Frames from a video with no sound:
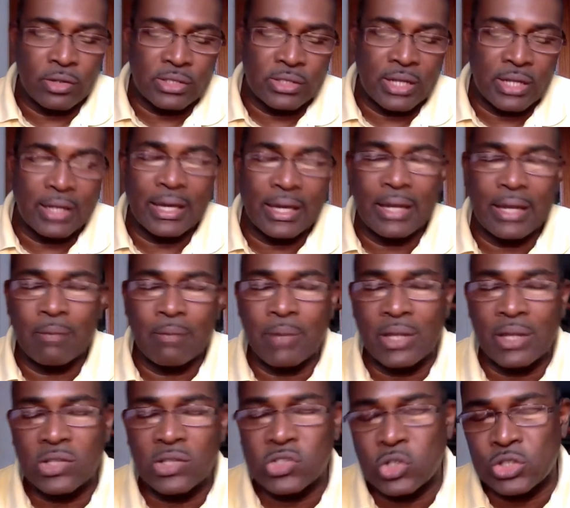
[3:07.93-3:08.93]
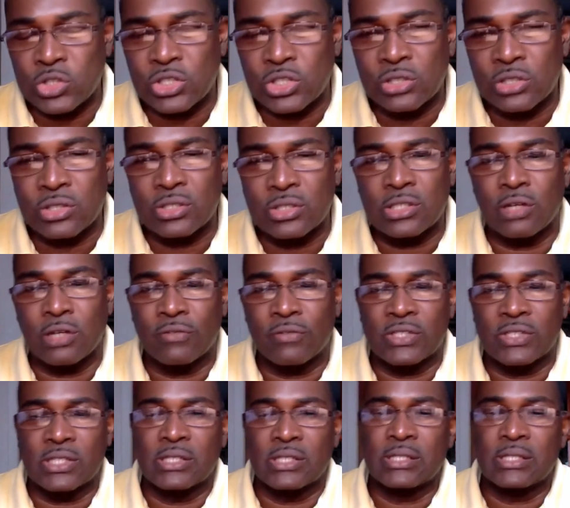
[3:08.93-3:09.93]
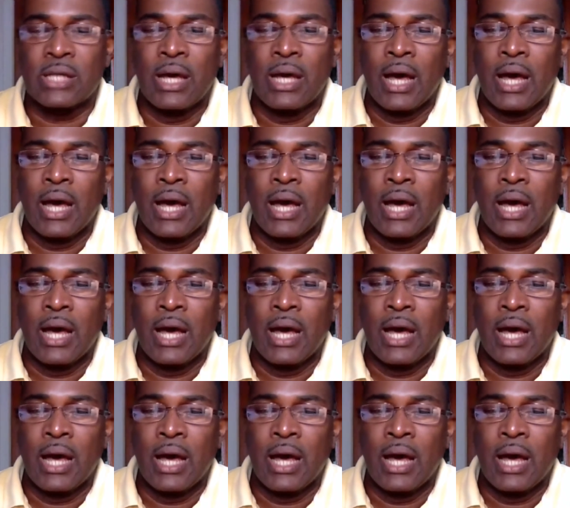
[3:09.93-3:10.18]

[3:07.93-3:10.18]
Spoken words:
is not getting better social services,